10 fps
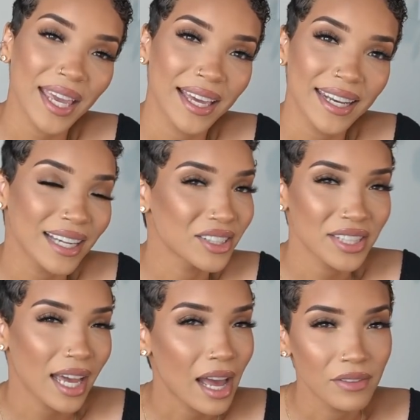And I
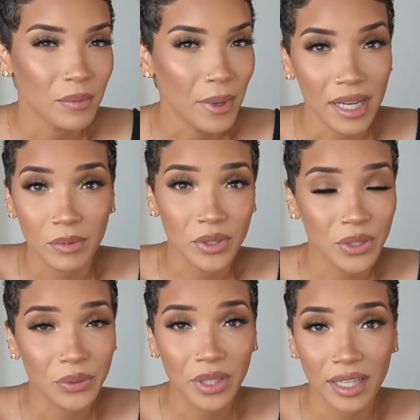just haven't been able
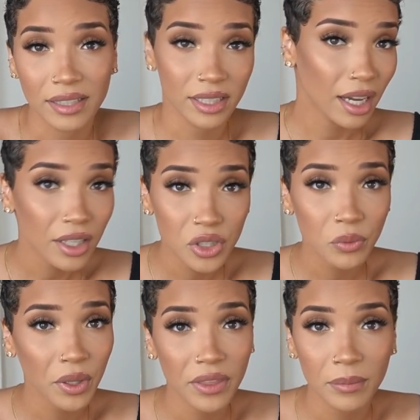to get in
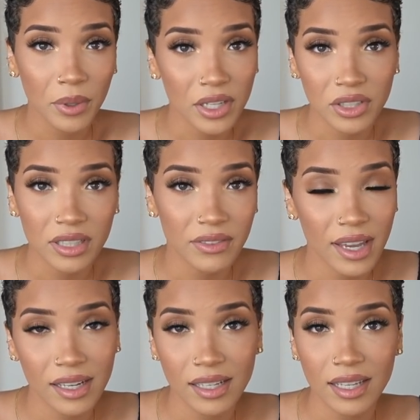touch with Impressions
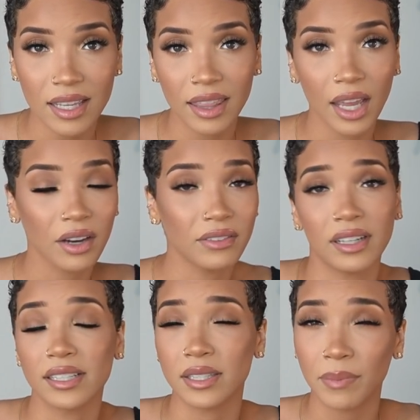Vanity. They are
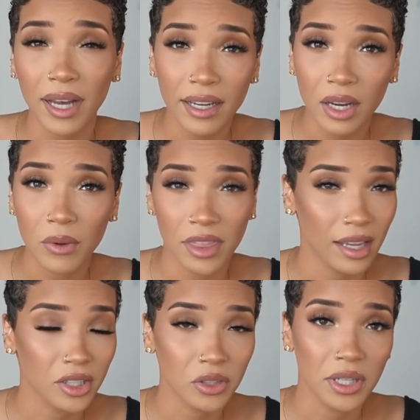very spotty with
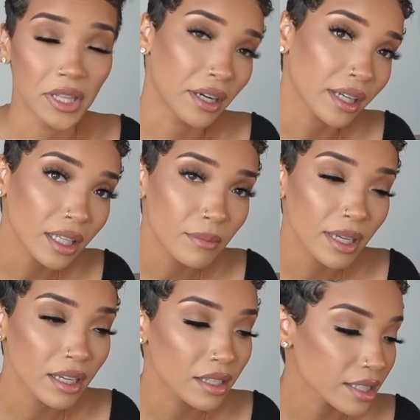answering their
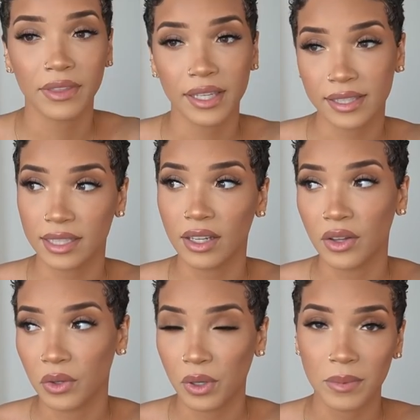emails. They say
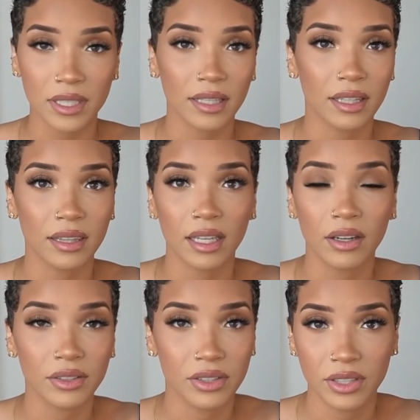on their website that they
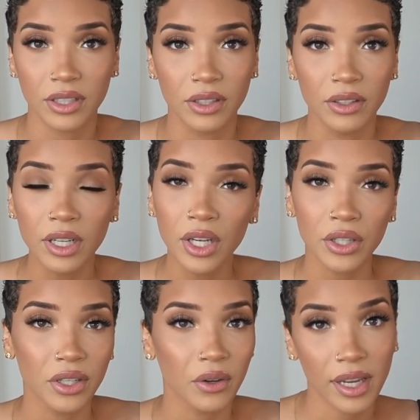are still,
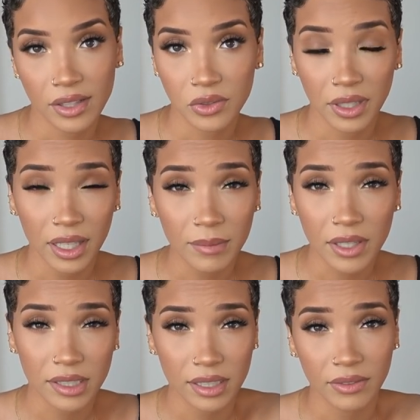you know, answering
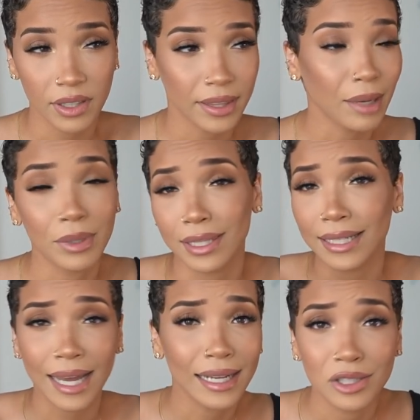emails and stuff like that, but they're
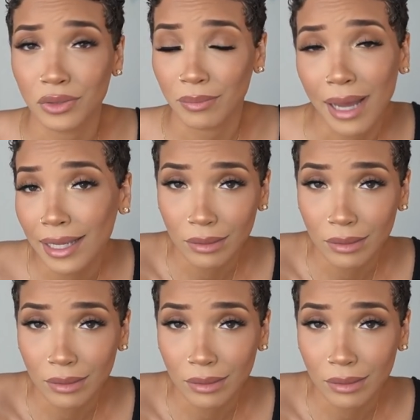not answering my